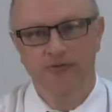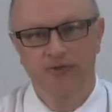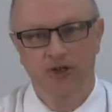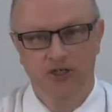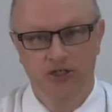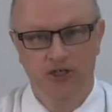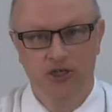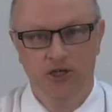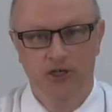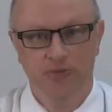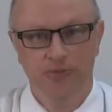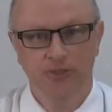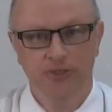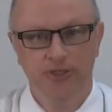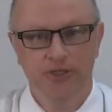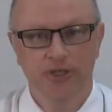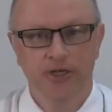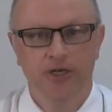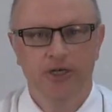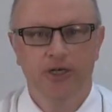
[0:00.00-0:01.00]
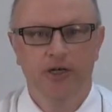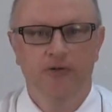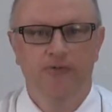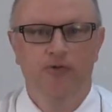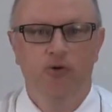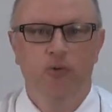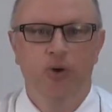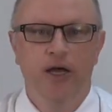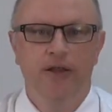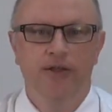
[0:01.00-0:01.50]
different terms
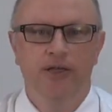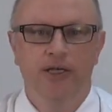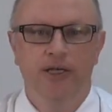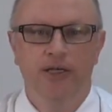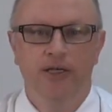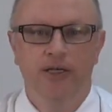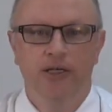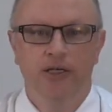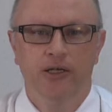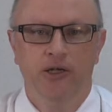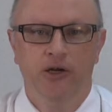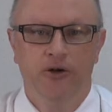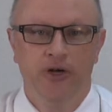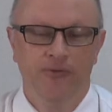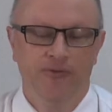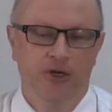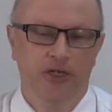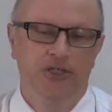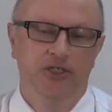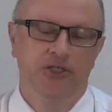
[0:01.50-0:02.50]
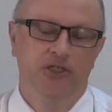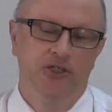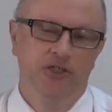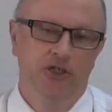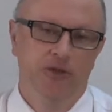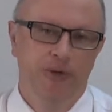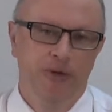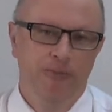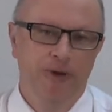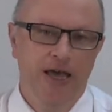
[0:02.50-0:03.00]
for when your invoice is
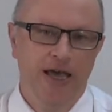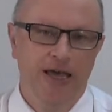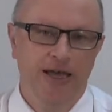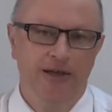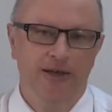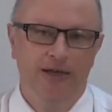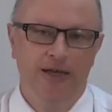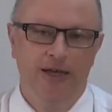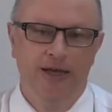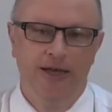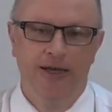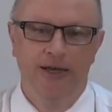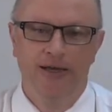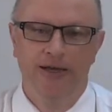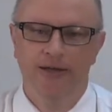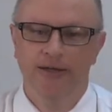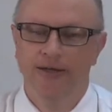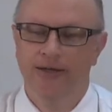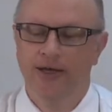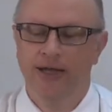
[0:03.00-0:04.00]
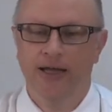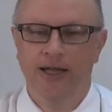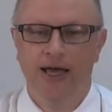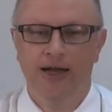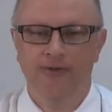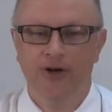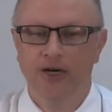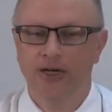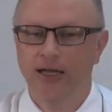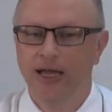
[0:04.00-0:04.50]
due to be paid. And a lot
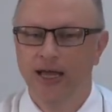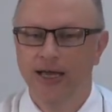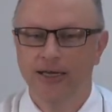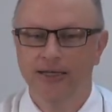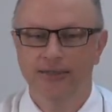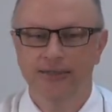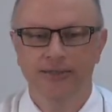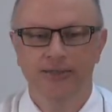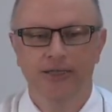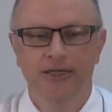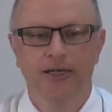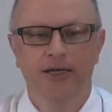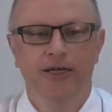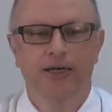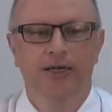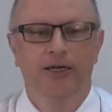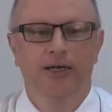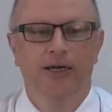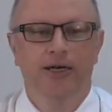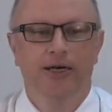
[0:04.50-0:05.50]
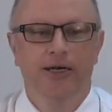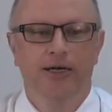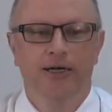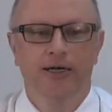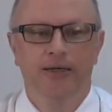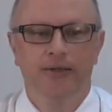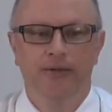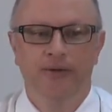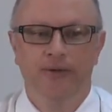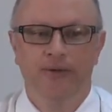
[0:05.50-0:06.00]
of our clients,
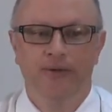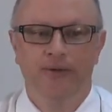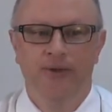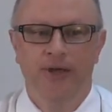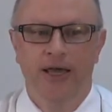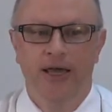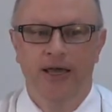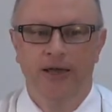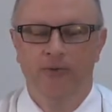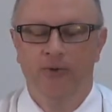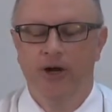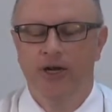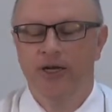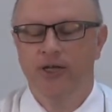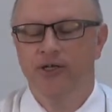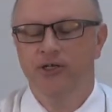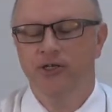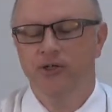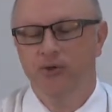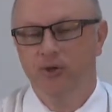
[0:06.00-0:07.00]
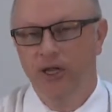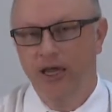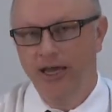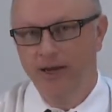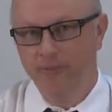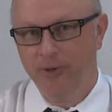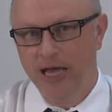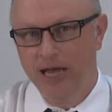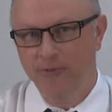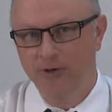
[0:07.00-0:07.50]
they run into
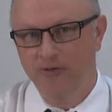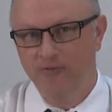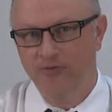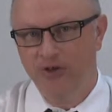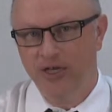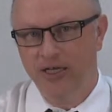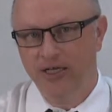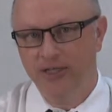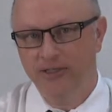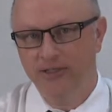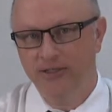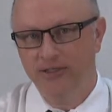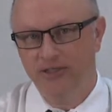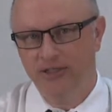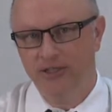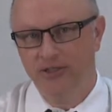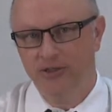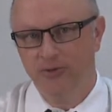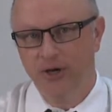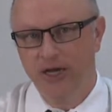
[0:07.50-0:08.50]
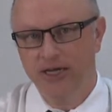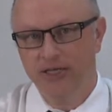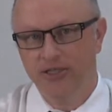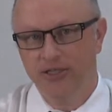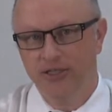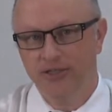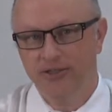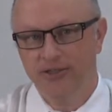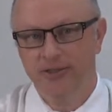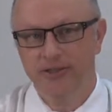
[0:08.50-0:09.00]
late payment fee
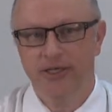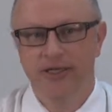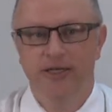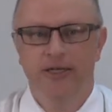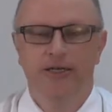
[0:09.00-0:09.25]
situations